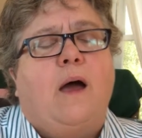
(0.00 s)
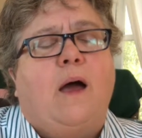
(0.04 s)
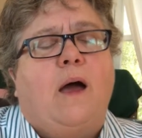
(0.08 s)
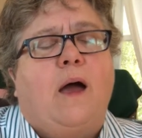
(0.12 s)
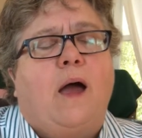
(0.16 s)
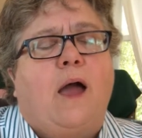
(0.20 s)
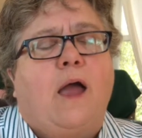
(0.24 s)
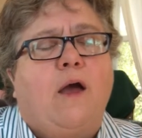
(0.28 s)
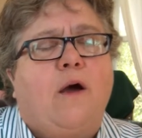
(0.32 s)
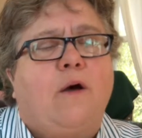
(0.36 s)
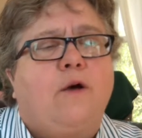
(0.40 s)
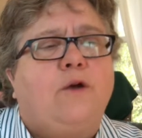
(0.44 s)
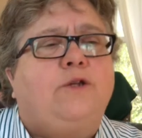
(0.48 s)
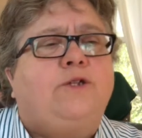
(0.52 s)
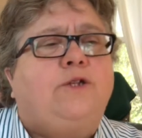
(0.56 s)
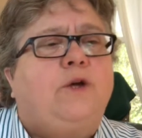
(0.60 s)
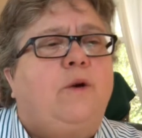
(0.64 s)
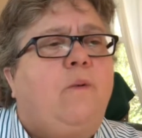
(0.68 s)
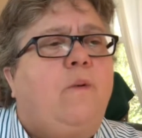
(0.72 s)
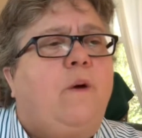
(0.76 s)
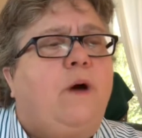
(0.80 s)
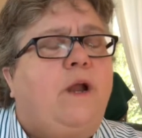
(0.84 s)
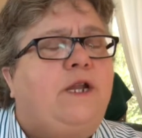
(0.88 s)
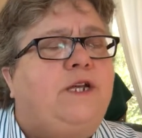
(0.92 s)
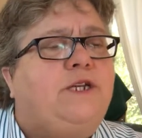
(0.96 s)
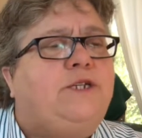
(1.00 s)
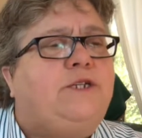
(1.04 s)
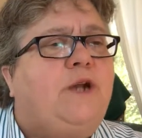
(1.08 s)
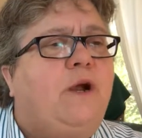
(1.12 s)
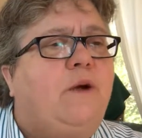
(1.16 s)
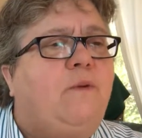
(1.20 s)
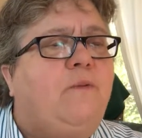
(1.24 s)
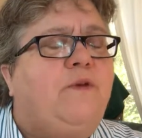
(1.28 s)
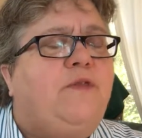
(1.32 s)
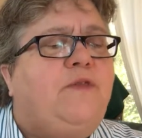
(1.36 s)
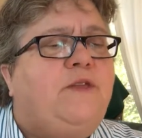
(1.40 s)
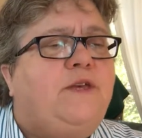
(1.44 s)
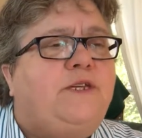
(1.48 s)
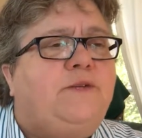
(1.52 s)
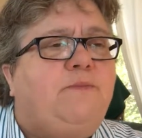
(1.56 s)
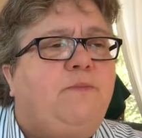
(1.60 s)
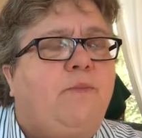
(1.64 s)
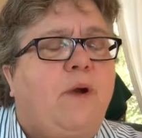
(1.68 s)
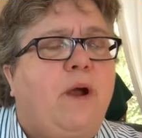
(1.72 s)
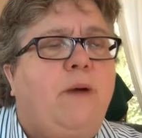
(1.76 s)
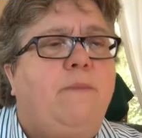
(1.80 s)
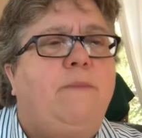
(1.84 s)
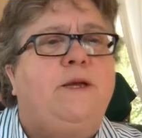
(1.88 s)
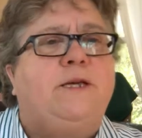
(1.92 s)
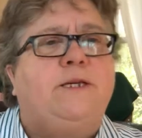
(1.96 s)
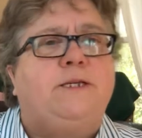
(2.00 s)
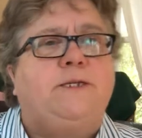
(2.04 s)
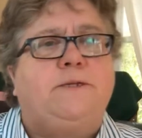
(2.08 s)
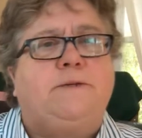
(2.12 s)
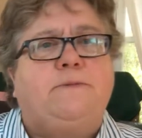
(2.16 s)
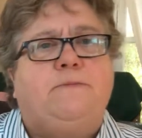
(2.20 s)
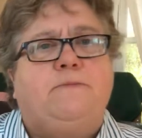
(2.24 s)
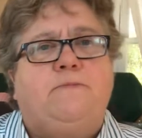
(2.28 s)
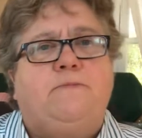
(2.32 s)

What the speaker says: I also want to start with this premise